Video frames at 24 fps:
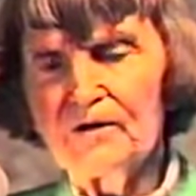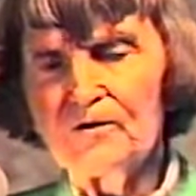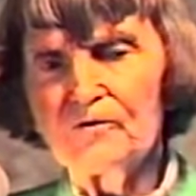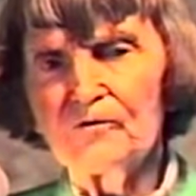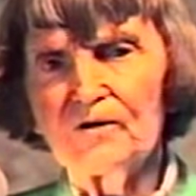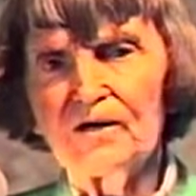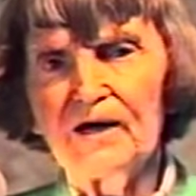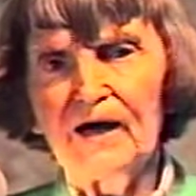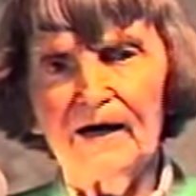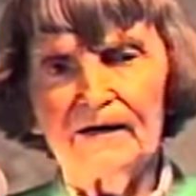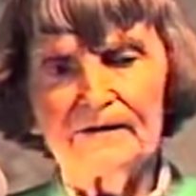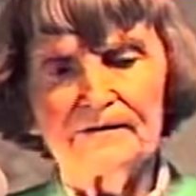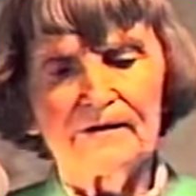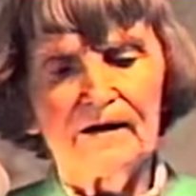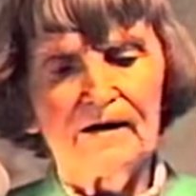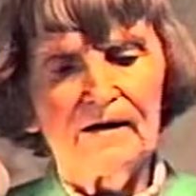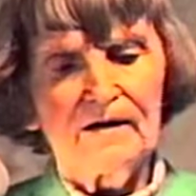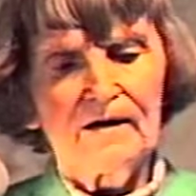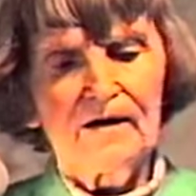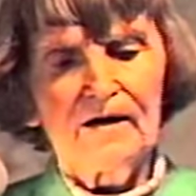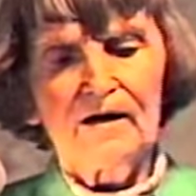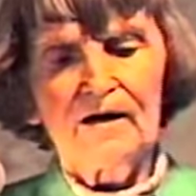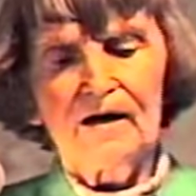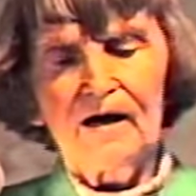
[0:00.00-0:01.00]
you get
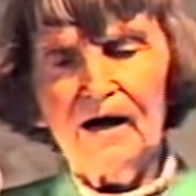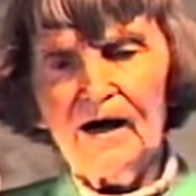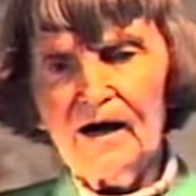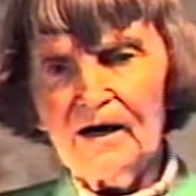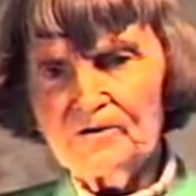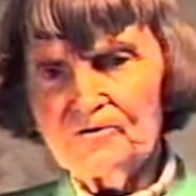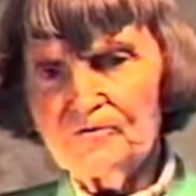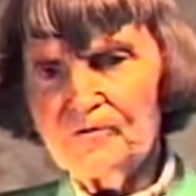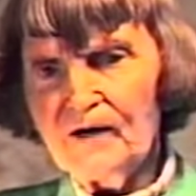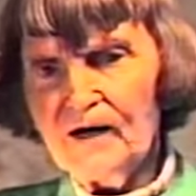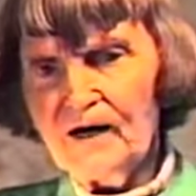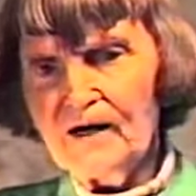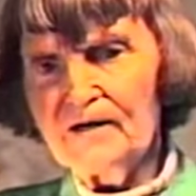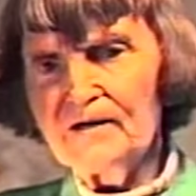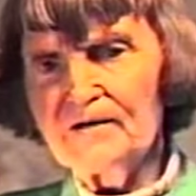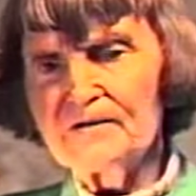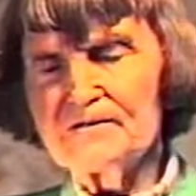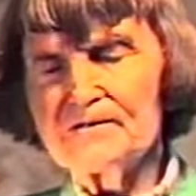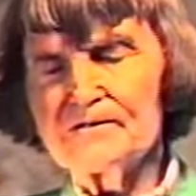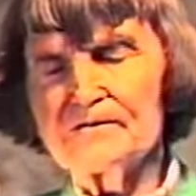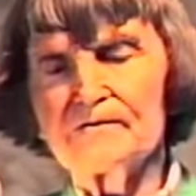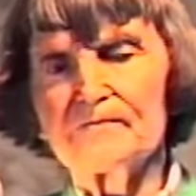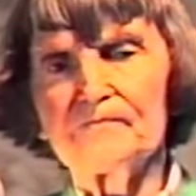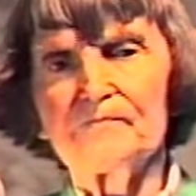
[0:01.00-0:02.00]

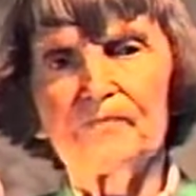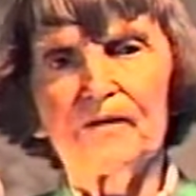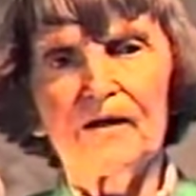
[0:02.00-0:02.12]
arthritis,